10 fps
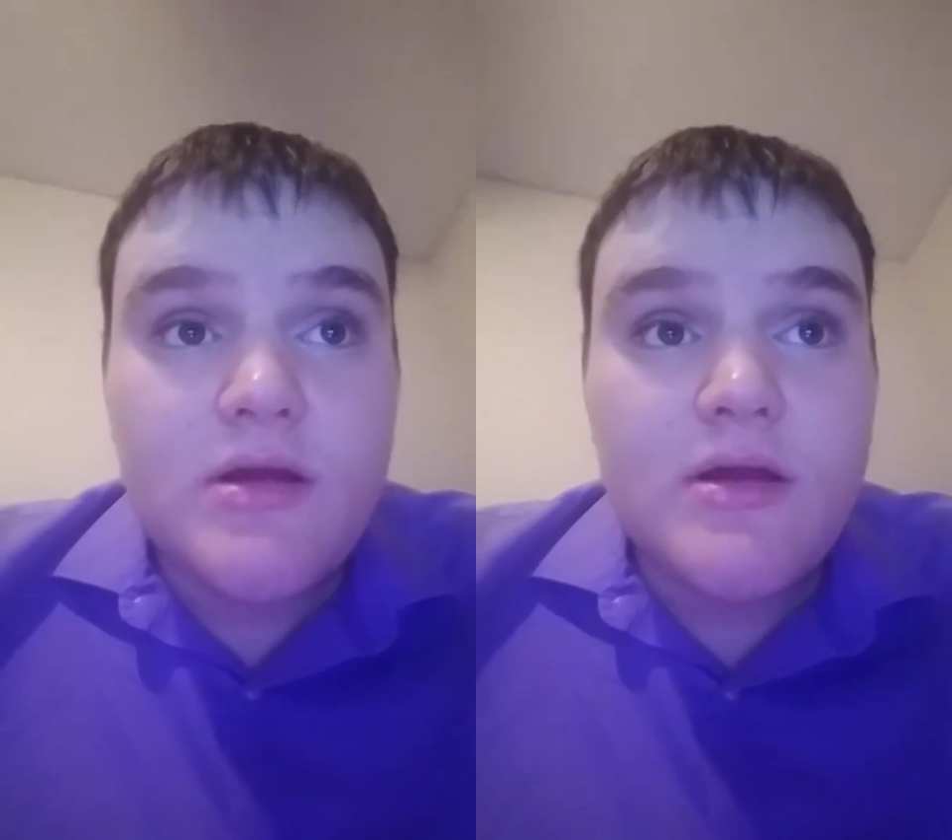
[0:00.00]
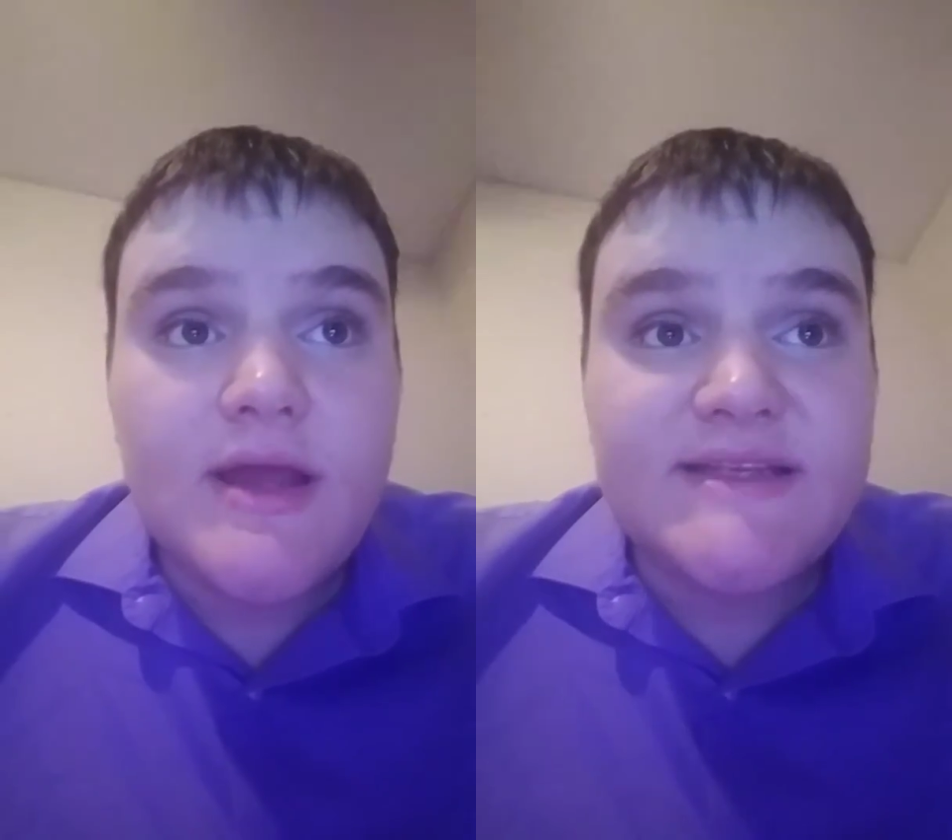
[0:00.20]

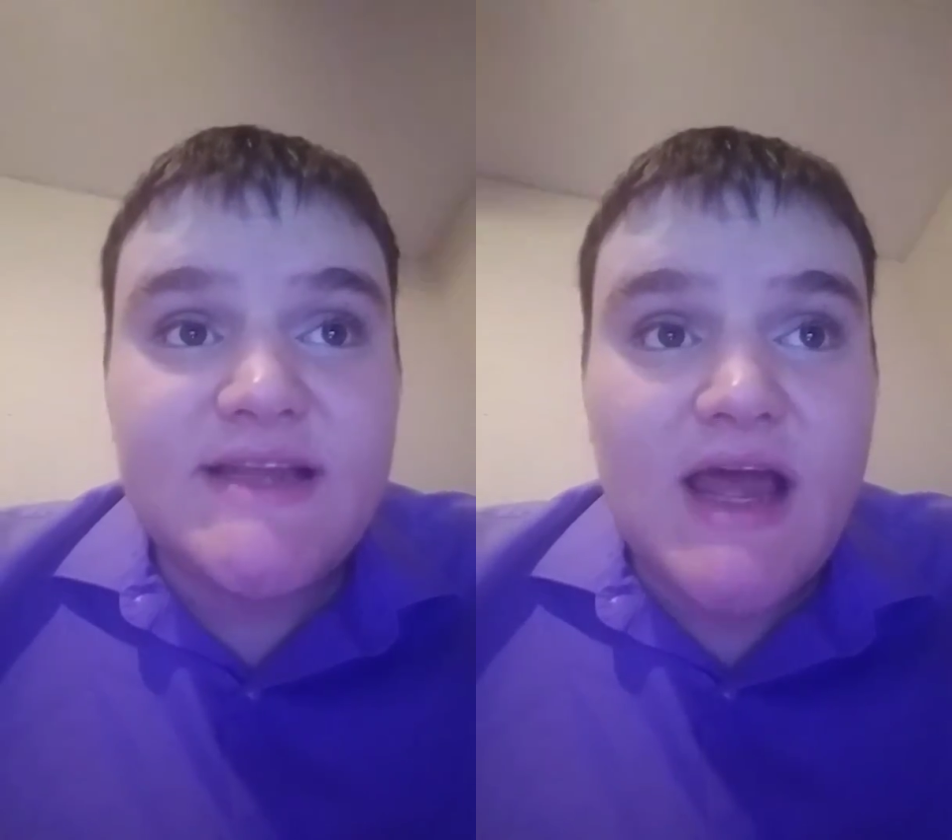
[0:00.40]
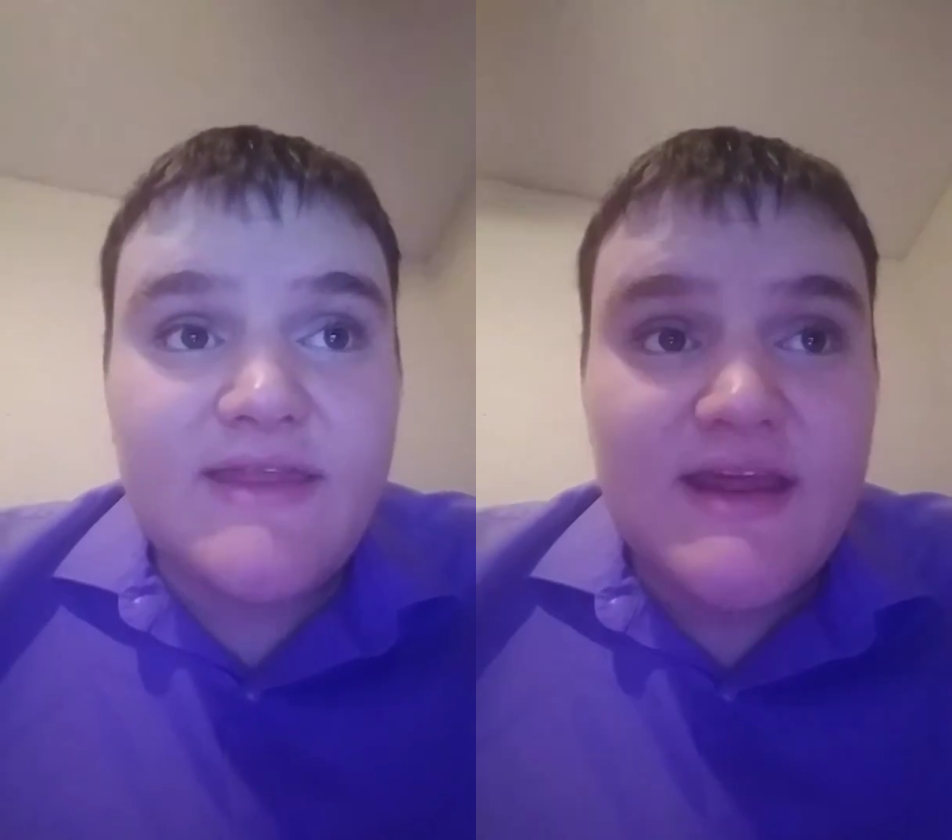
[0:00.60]
it's
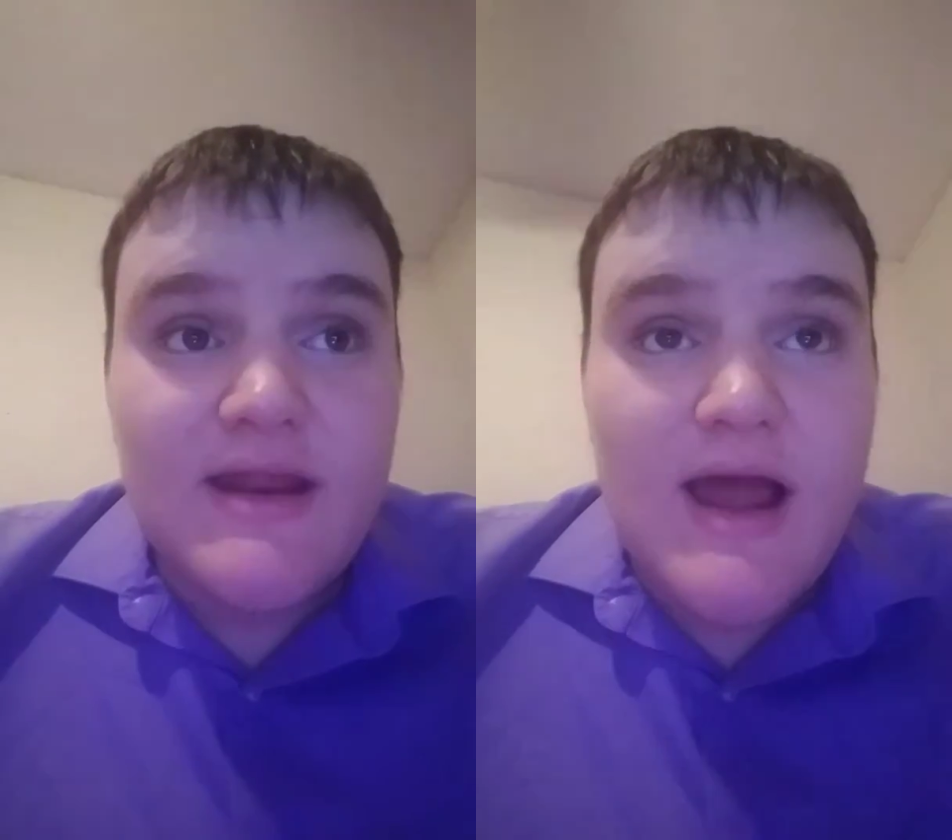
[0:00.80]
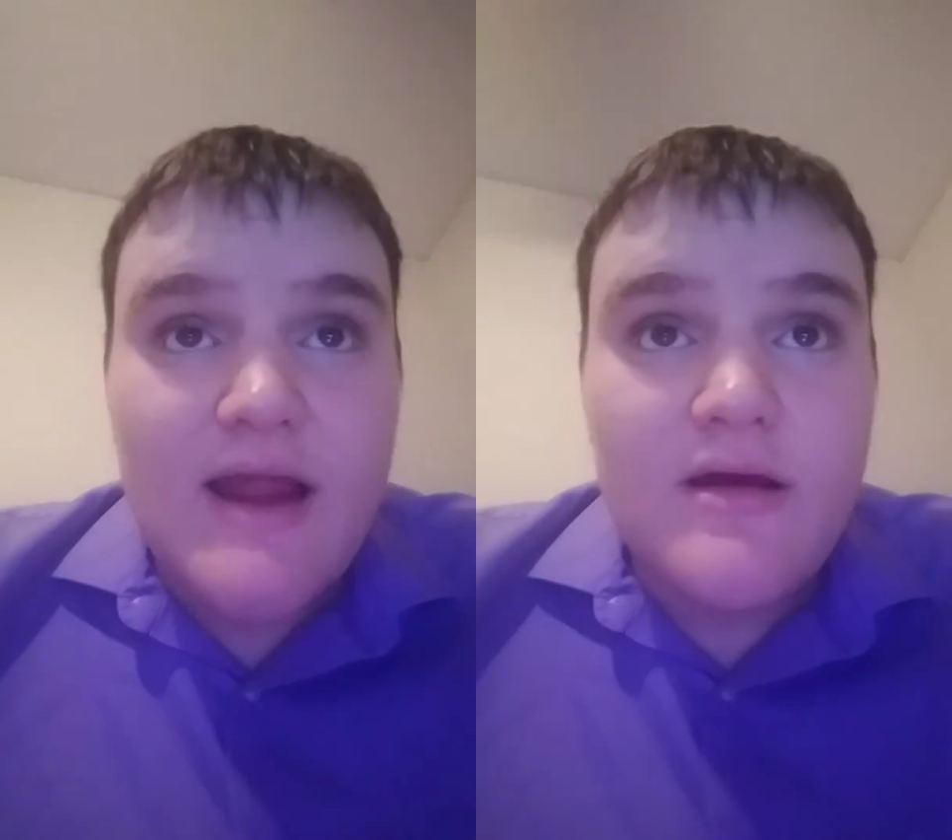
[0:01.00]
not
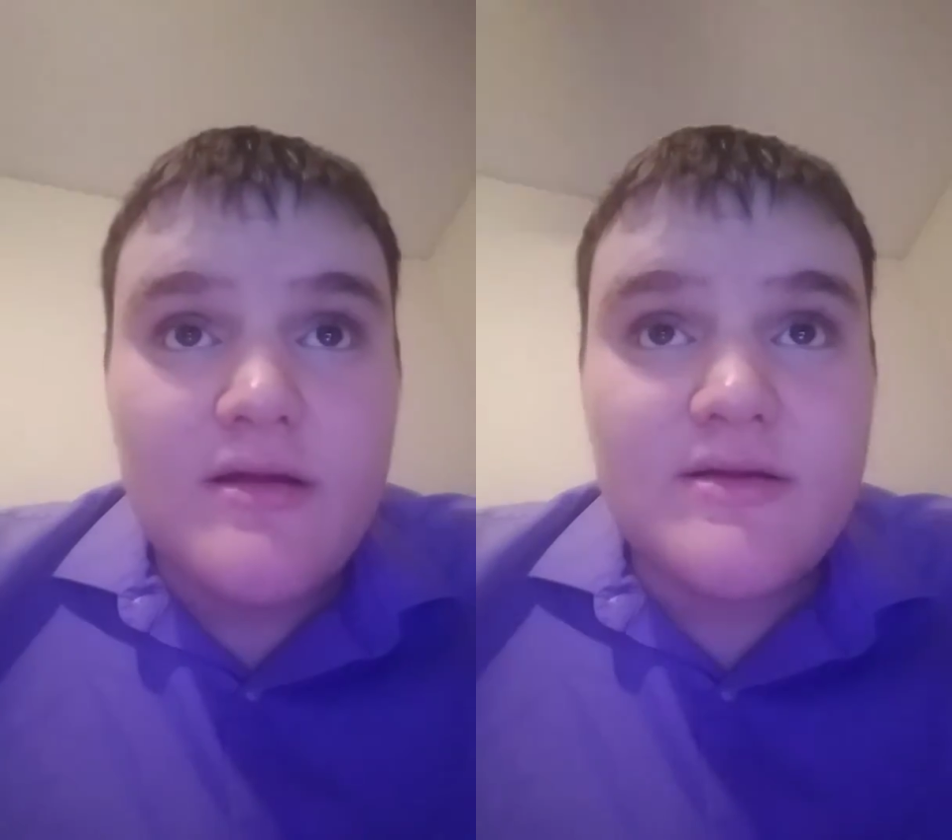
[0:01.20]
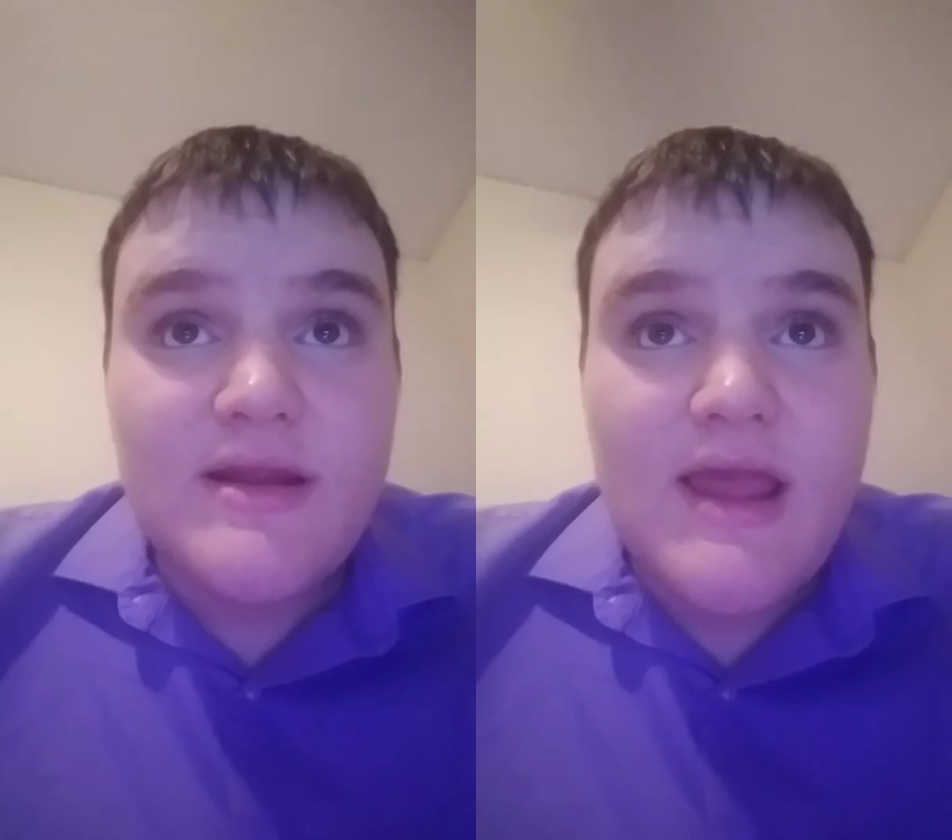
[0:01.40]
that, I
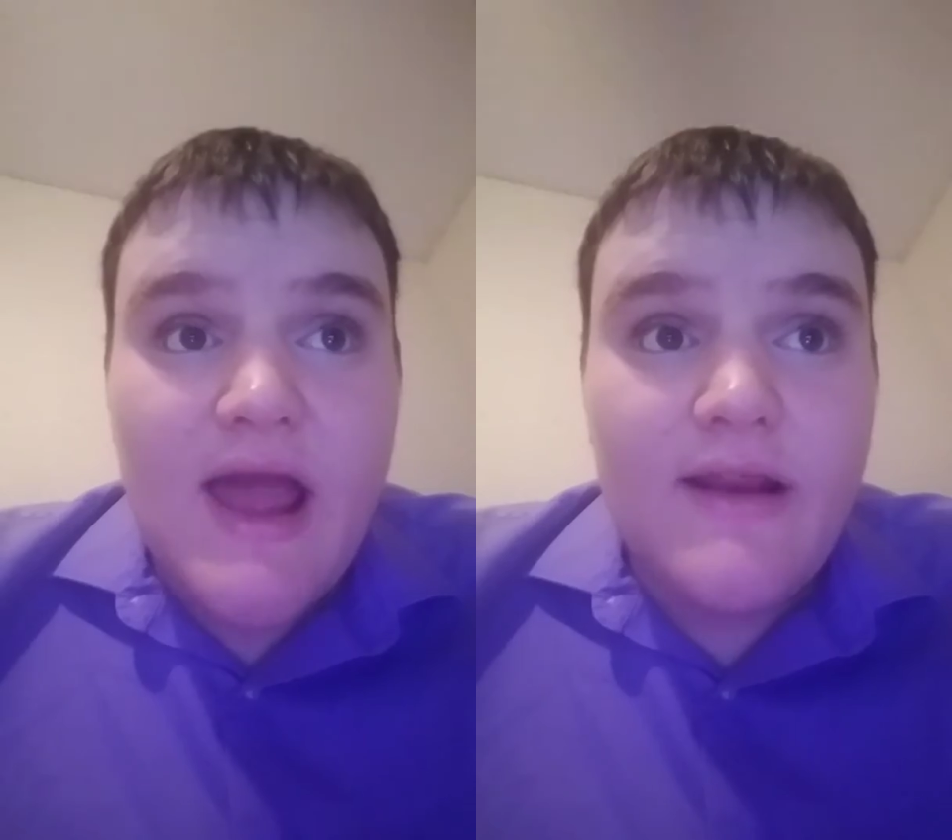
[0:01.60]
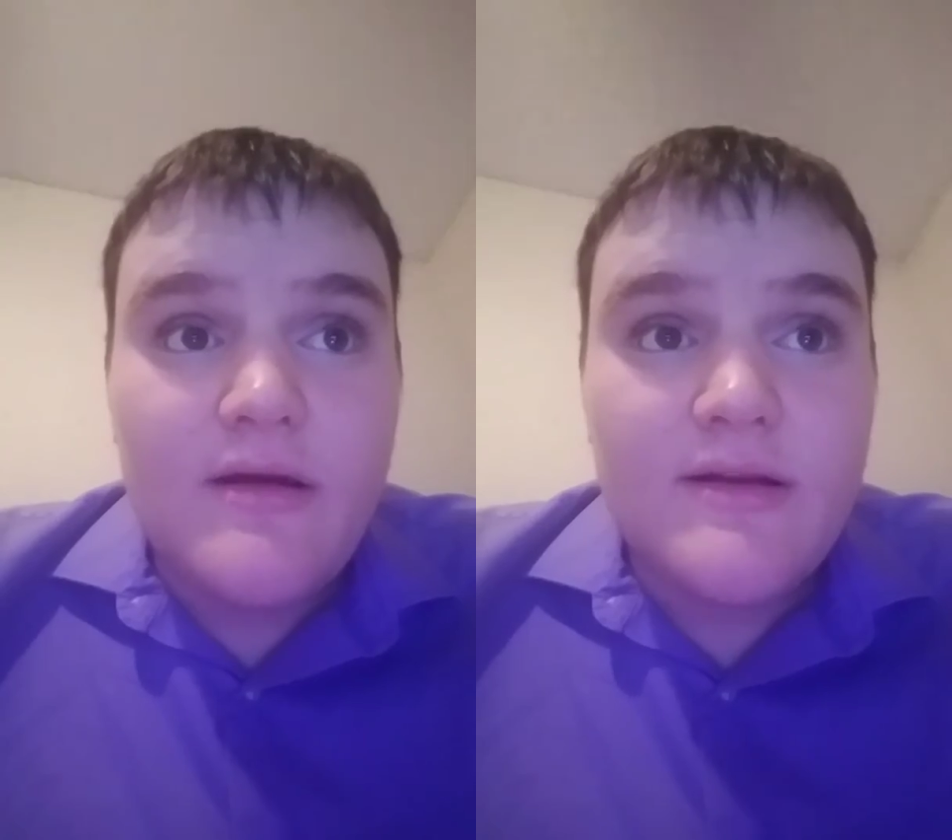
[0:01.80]
don't,
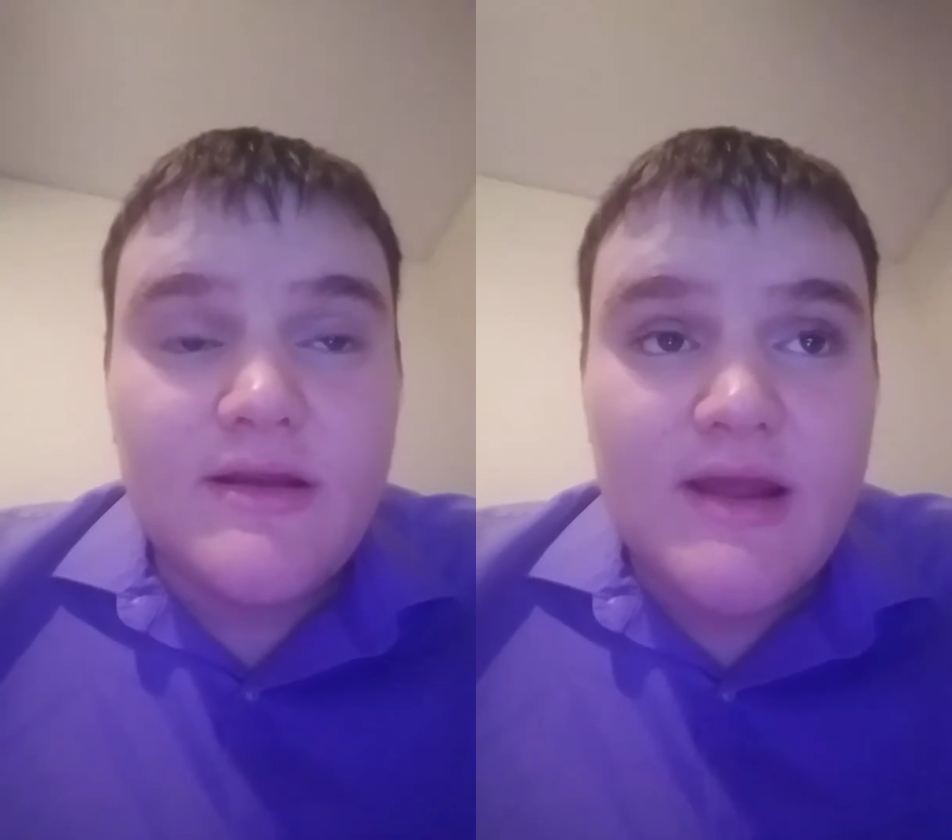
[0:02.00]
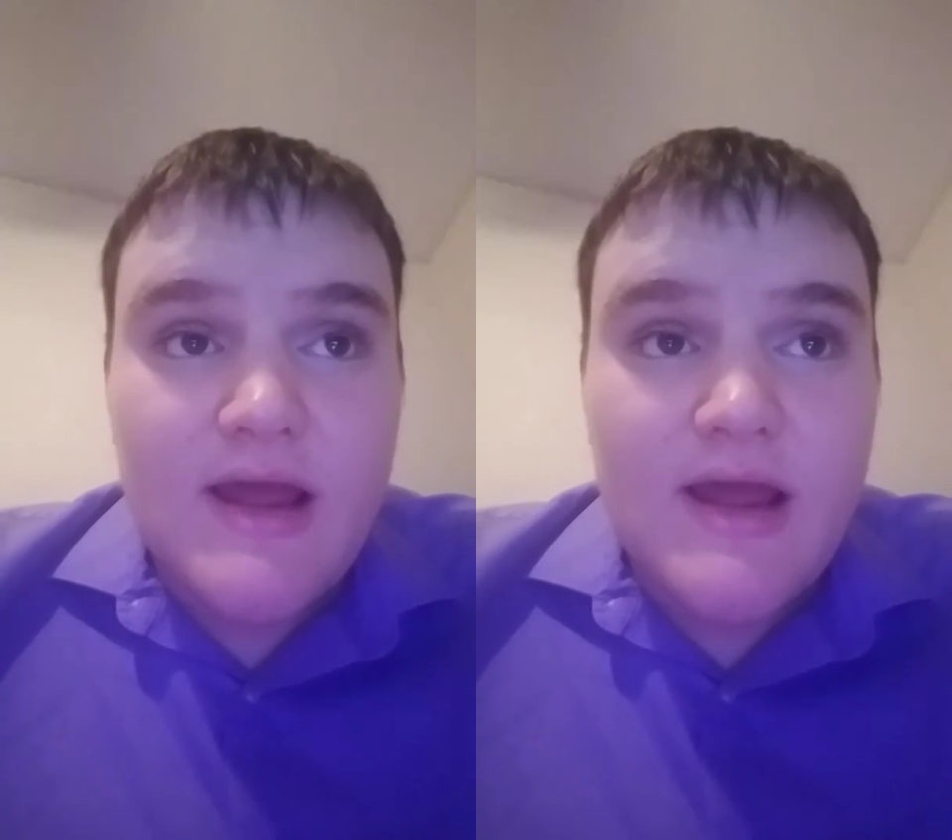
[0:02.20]
I don't,